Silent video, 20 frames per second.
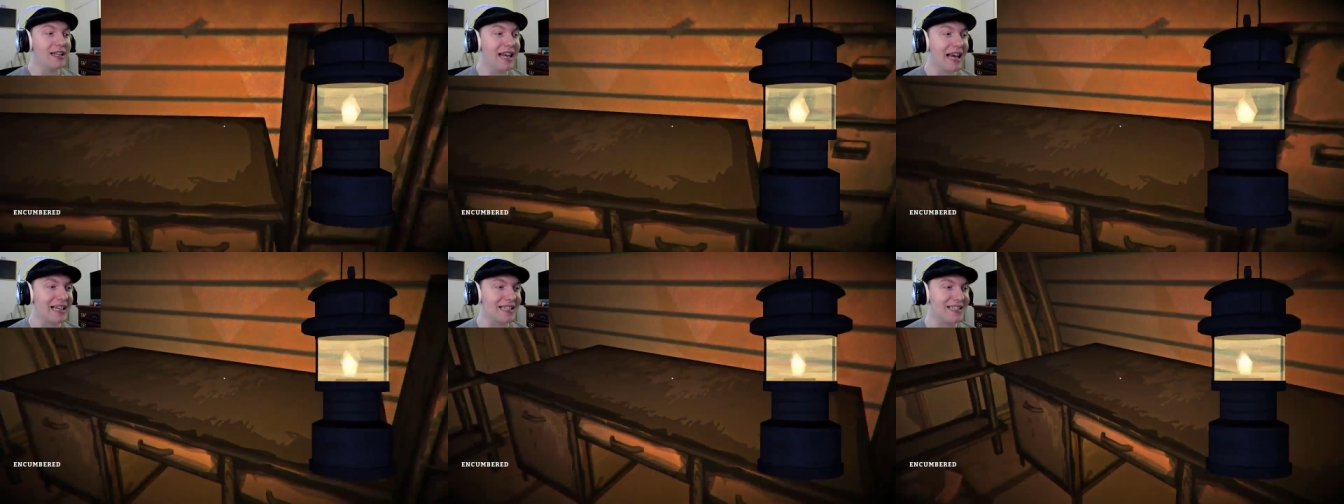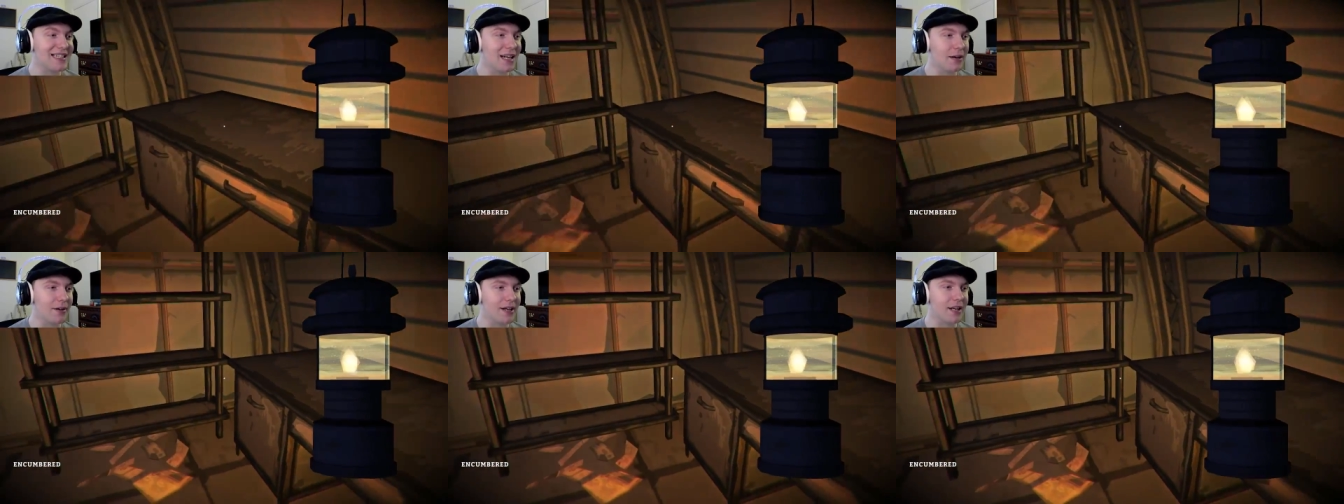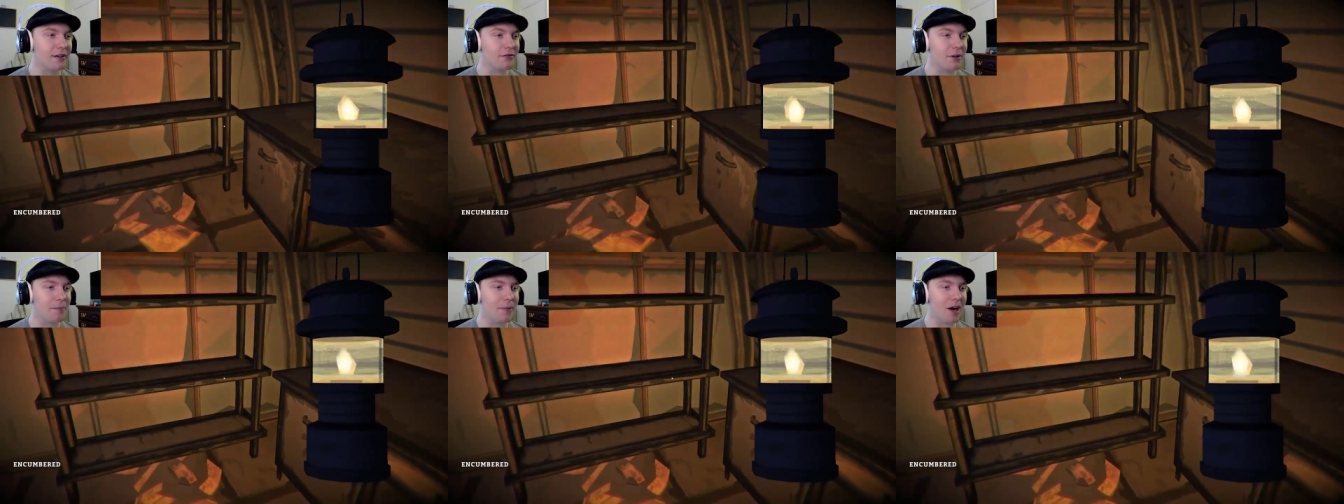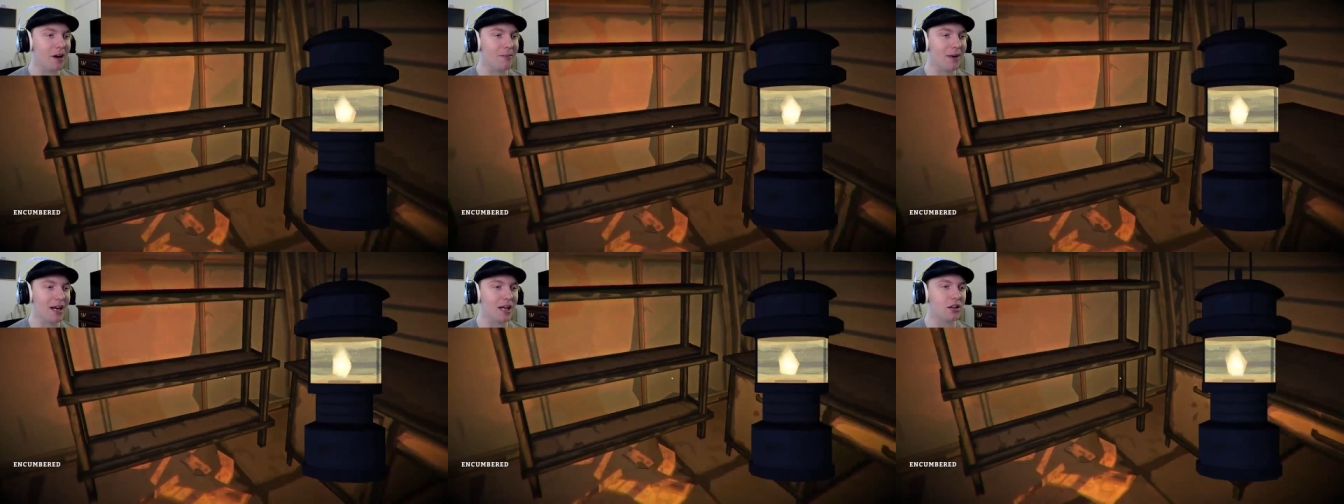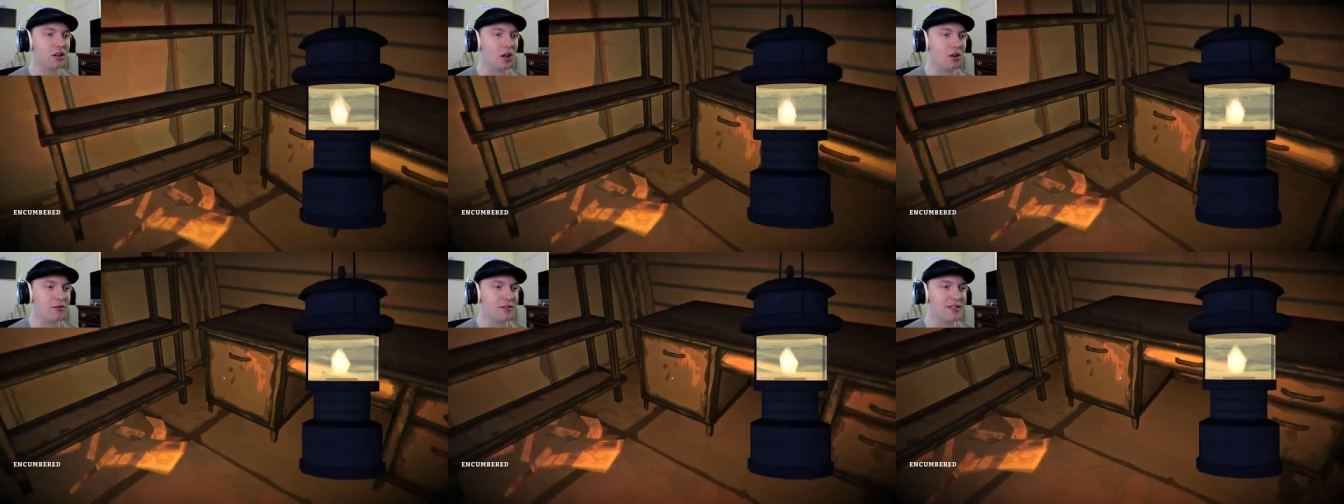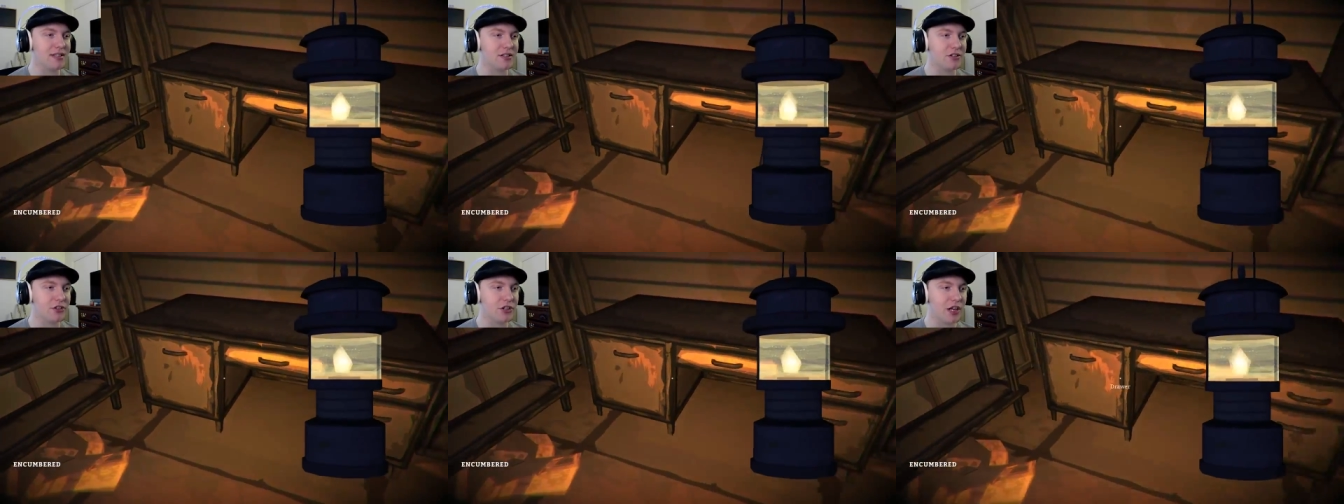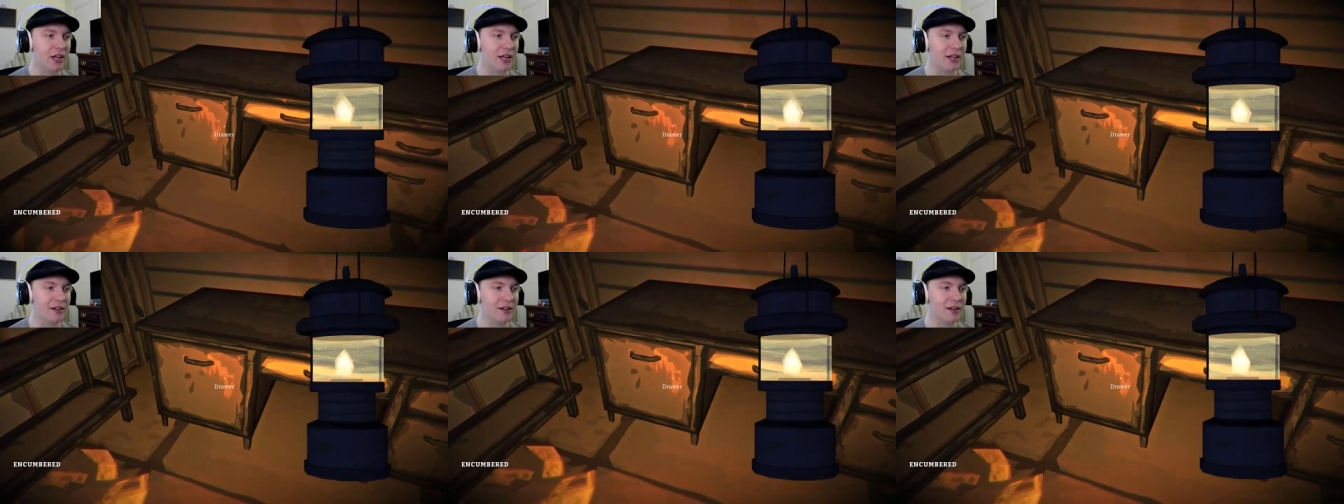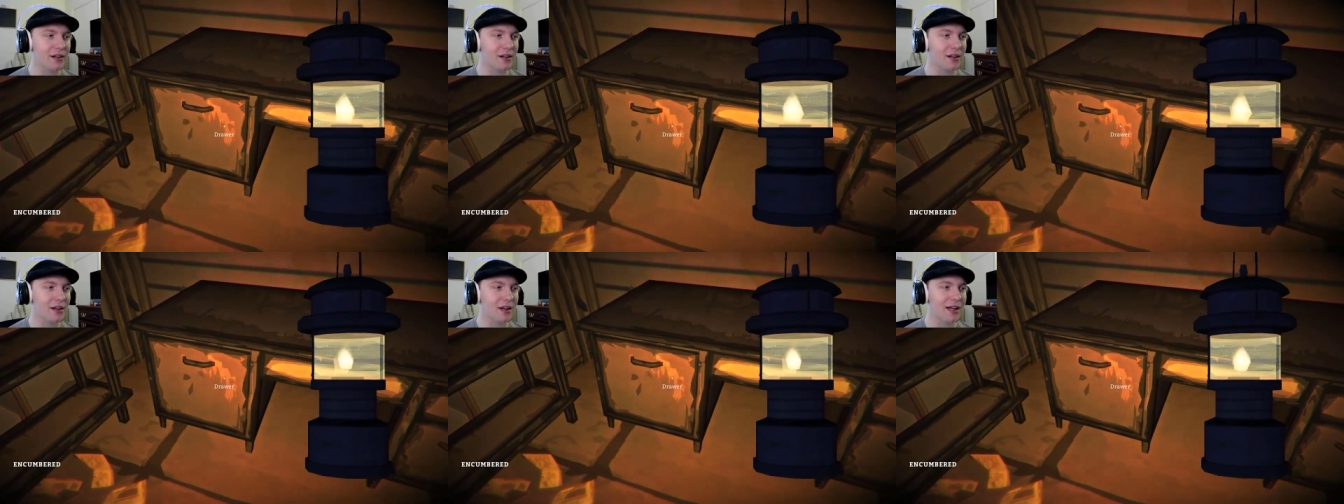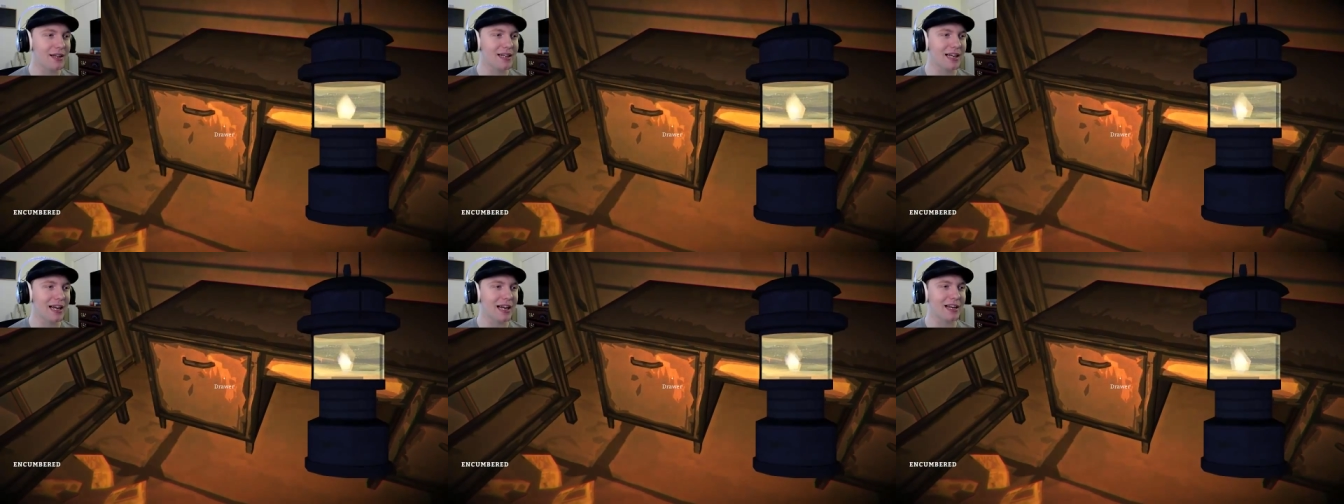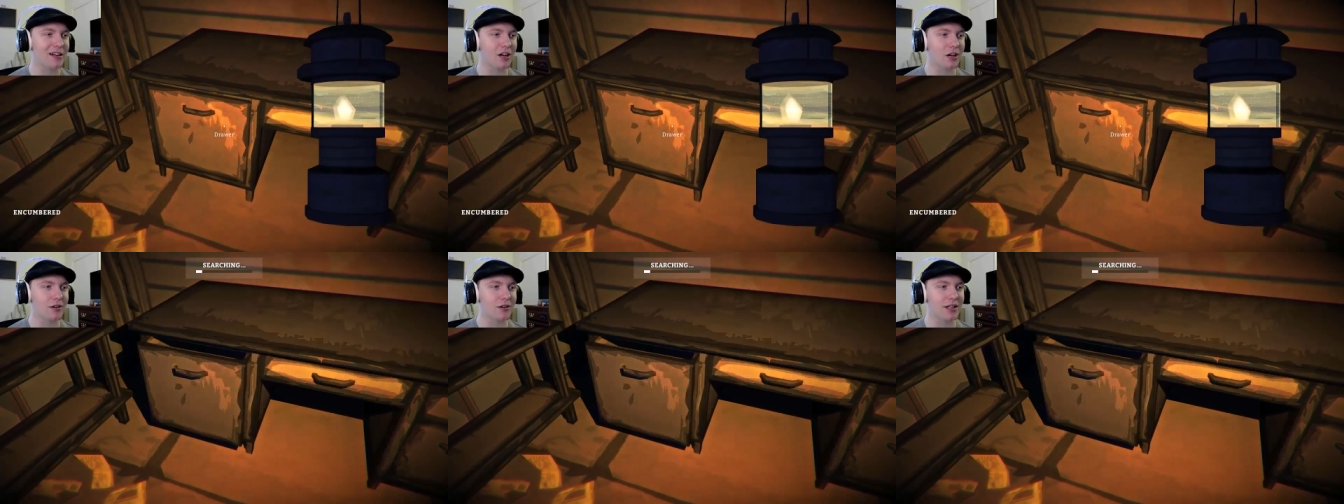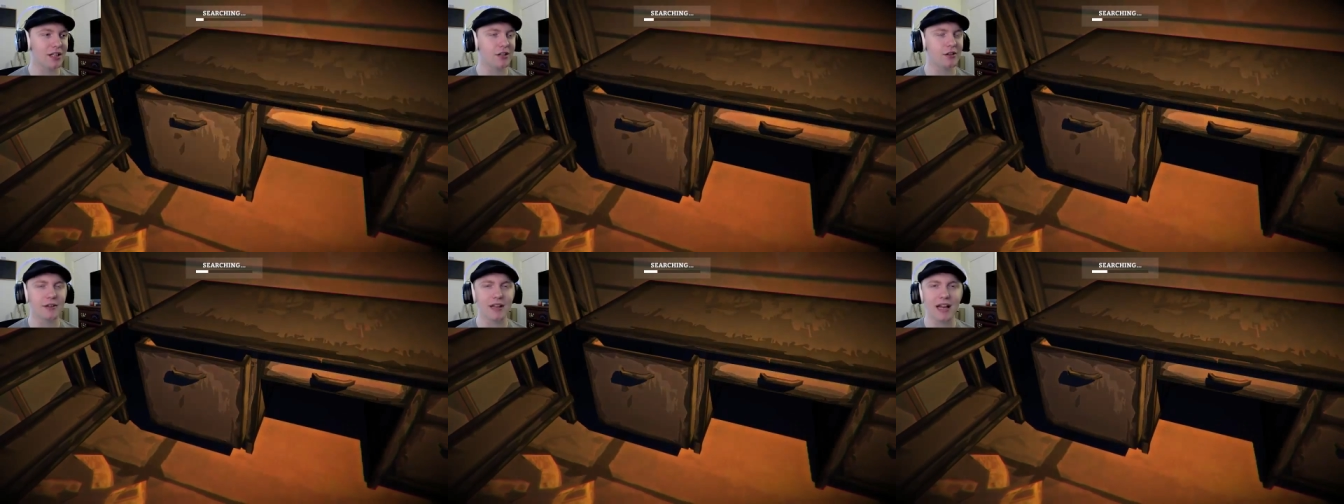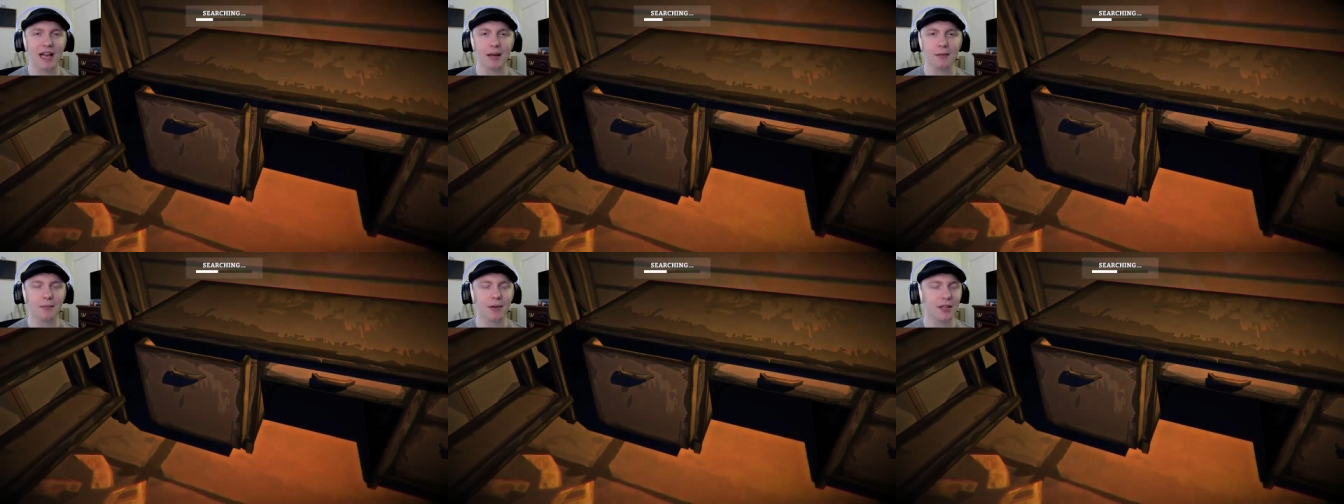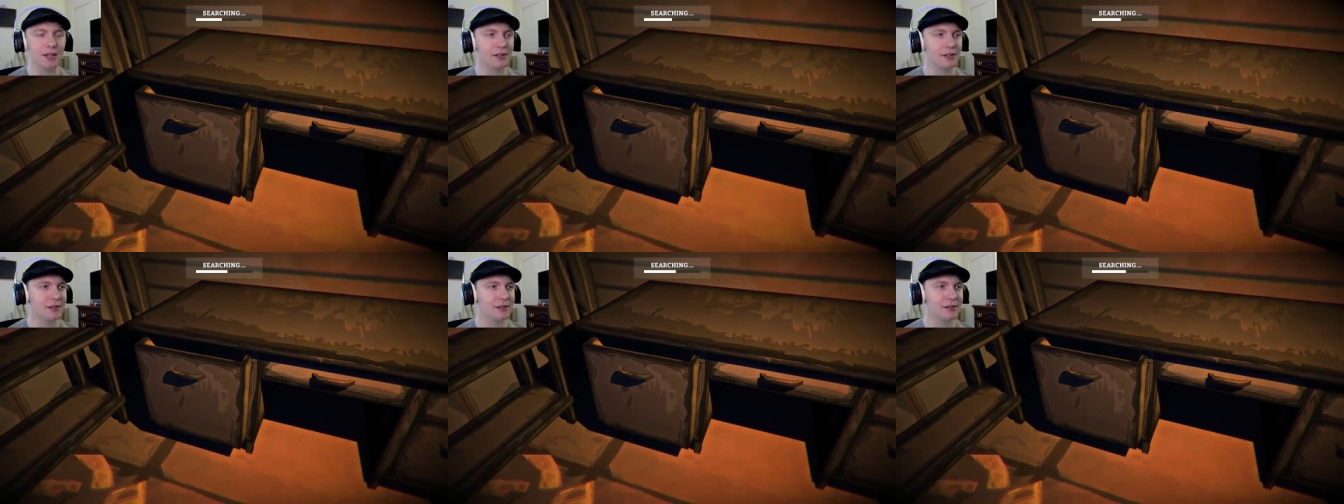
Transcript: Yes, now I can repair my clothes and shit. I think I could already do that, but.